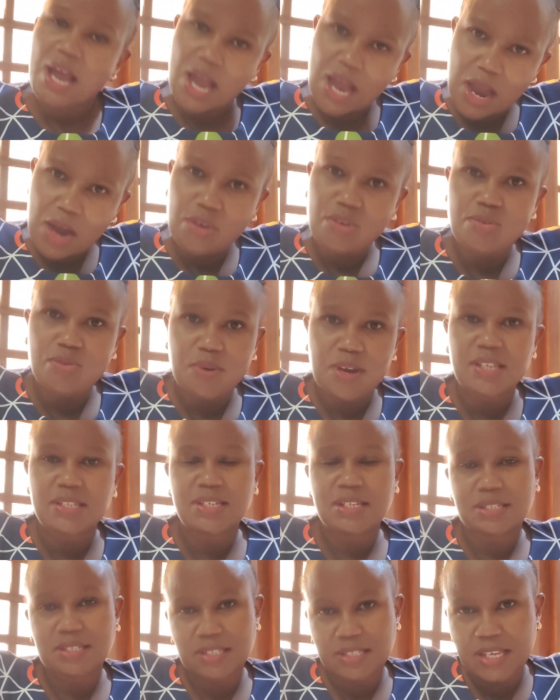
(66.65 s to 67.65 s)
how do I
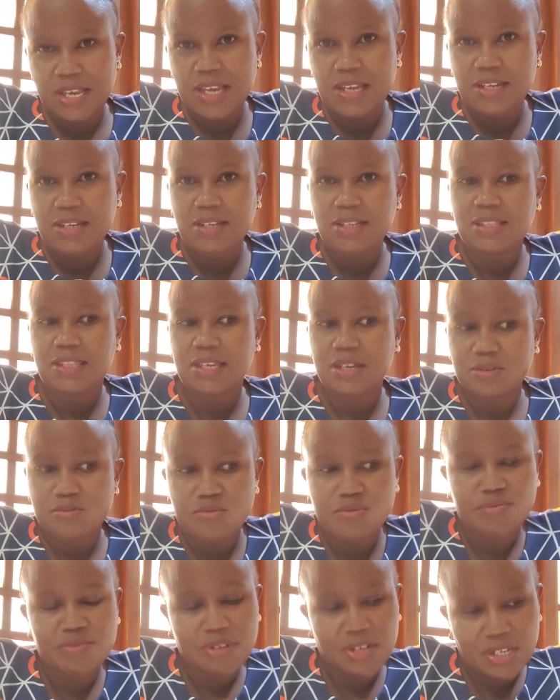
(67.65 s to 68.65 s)
sustain the
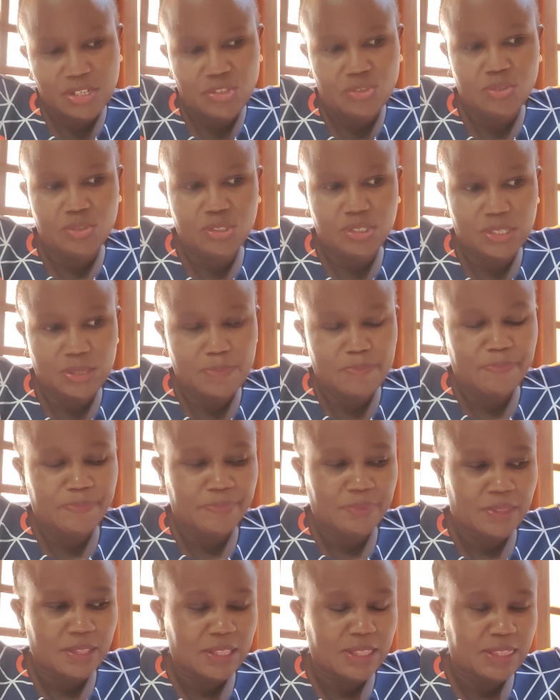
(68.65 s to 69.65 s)
good relationship
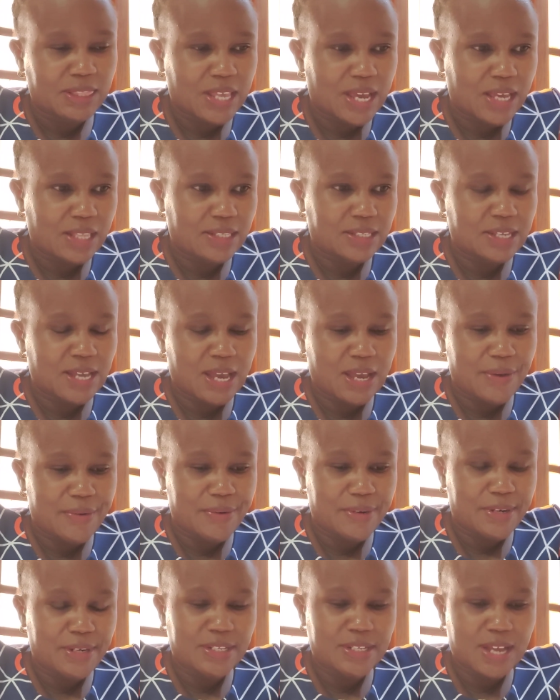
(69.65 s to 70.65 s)
that I
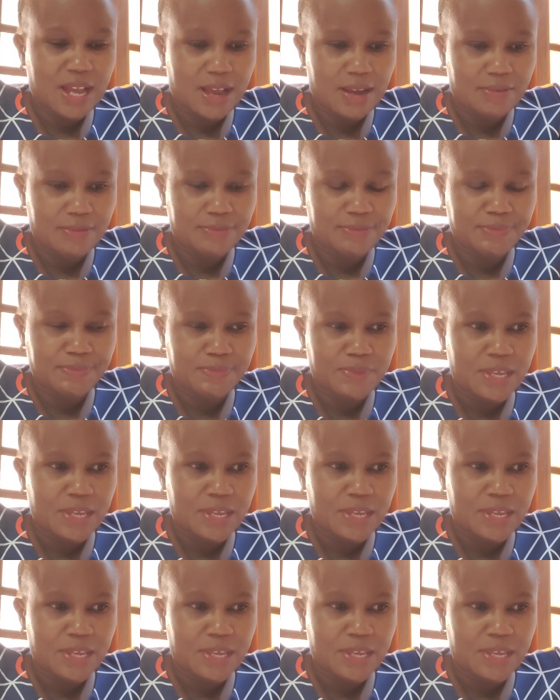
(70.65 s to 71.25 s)
already have?